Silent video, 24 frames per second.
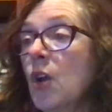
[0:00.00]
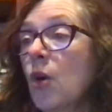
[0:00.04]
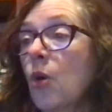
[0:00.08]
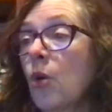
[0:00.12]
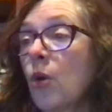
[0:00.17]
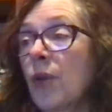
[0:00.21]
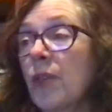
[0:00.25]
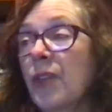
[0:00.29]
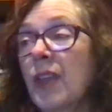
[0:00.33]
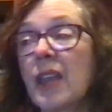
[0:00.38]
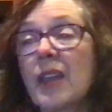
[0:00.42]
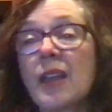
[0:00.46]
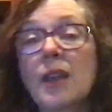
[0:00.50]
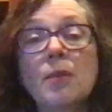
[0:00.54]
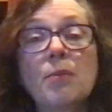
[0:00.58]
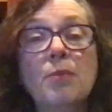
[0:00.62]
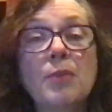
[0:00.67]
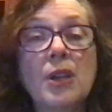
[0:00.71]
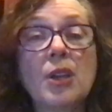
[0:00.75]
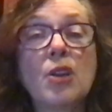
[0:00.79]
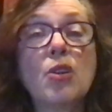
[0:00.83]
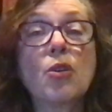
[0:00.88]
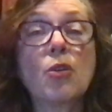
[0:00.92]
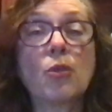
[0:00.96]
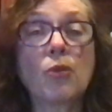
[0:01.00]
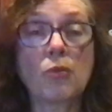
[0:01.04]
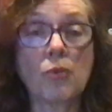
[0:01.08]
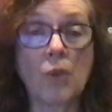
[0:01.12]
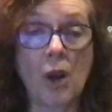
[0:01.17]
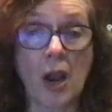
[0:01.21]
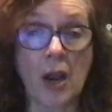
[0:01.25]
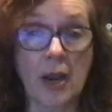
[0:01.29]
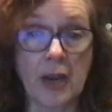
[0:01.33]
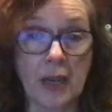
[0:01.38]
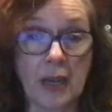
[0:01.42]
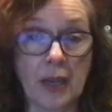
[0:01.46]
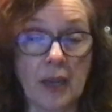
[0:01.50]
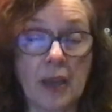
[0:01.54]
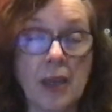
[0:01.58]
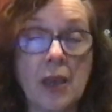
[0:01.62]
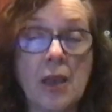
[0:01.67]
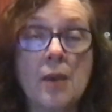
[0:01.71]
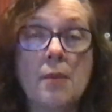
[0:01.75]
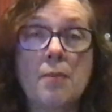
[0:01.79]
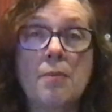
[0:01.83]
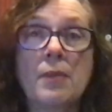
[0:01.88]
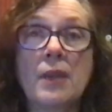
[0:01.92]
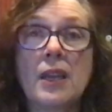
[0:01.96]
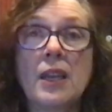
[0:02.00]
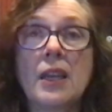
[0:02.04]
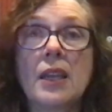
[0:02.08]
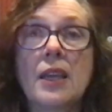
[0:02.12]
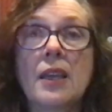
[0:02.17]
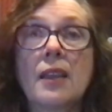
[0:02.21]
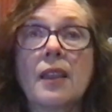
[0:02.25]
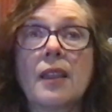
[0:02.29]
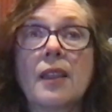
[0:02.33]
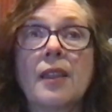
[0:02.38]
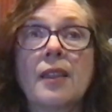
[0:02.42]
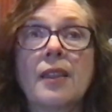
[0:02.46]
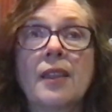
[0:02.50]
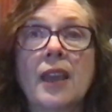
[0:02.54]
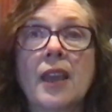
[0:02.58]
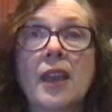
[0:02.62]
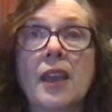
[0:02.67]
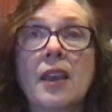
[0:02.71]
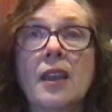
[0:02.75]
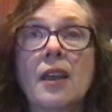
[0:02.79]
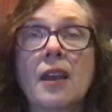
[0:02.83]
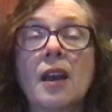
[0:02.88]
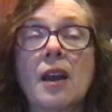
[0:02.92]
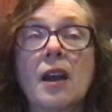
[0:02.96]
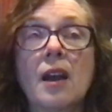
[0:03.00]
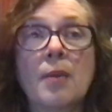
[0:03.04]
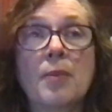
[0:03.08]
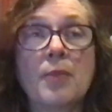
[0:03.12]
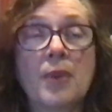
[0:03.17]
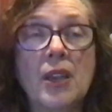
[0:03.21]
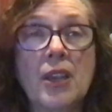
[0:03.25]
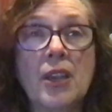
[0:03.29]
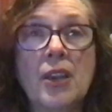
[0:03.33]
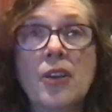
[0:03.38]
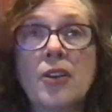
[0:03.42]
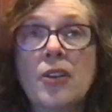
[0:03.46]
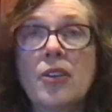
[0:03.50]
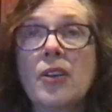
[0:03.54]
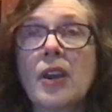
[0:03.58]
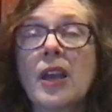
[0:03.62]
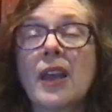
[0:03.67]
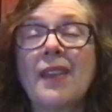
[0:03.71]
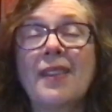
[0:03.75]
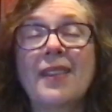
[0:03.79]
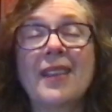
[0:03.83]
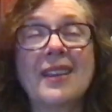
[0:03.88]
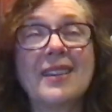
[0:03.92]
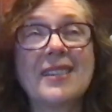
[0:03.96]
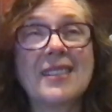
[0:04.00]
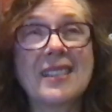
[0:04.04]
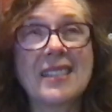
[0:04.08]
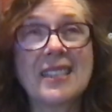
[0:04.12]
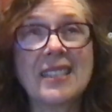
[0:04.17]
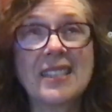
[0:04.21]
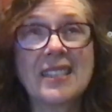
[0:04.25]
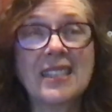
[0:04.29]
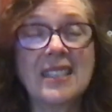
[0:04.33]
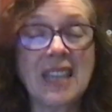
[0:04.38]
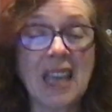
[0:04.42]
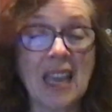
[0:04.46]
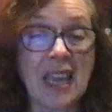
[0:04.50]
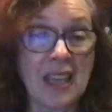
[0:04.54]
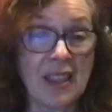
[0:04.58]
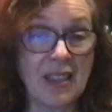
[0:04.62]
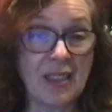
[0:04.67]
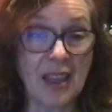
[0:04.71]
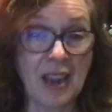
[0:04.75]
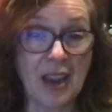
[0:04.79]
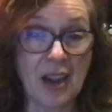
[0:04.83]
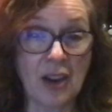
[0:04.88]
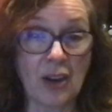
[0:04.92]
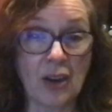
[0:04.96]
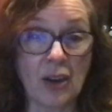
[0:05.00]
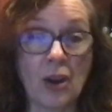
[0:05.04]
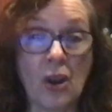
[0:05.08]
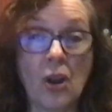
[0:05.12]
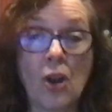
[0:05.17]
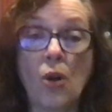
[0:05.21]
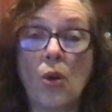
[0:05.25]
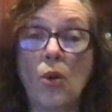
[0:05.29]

Or they can be chronic, meaning they appear and they stay there